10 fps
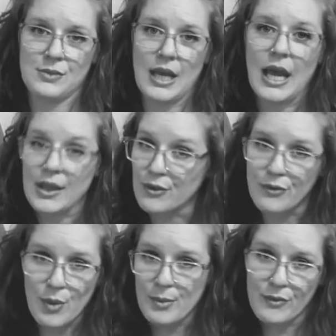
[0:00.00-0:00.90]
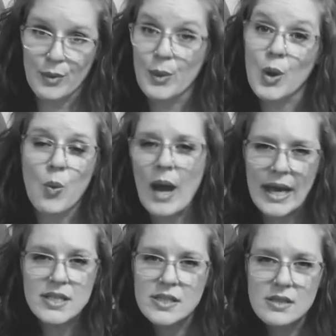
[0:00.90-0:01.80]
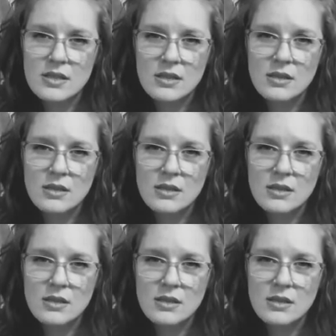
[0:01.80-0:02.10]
in the form of a request,